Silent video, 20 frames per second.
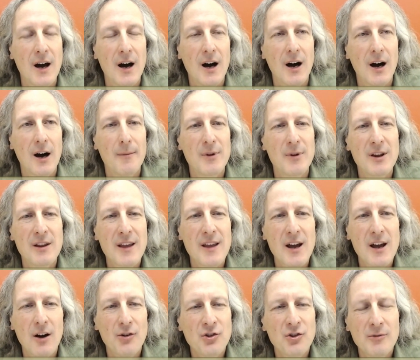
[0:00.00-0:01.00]
Um, and then they
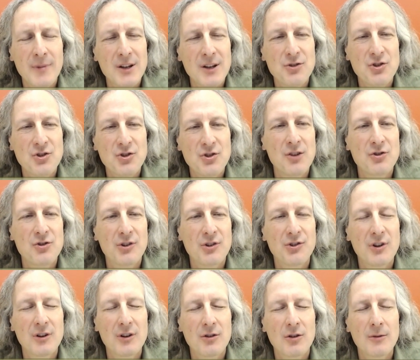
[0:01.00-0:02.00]
also made
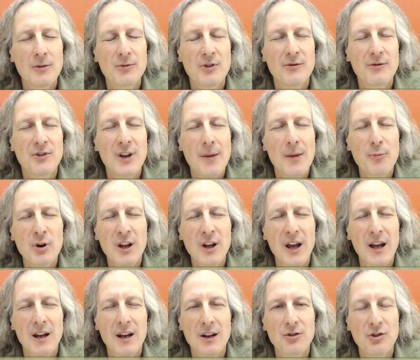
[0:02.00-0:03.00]
changes in terms of
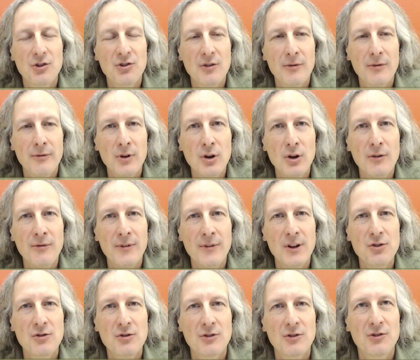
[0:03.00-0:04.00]
deprecating just a few
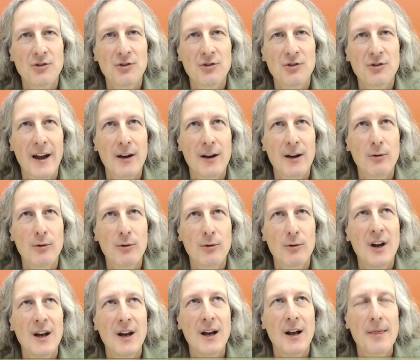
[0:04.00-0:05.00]
features of the language
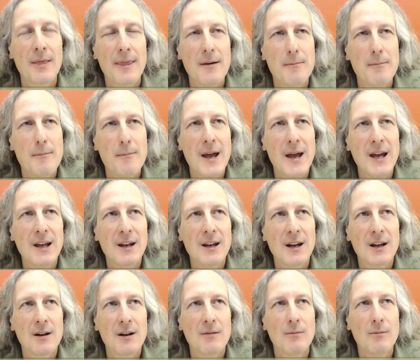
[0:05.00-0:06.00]
that made
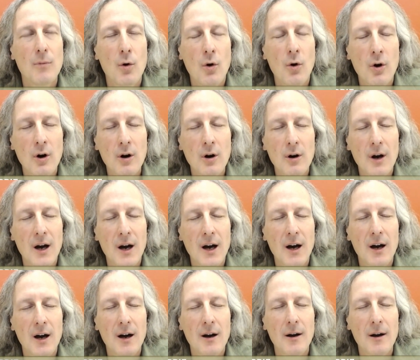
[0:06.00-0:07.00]
it more
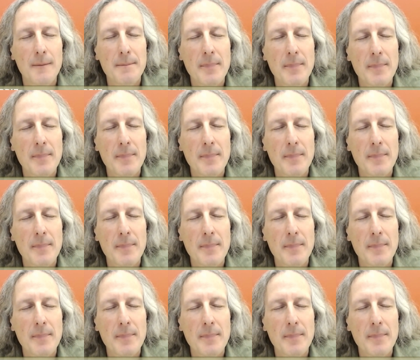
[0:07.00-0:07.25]
uh,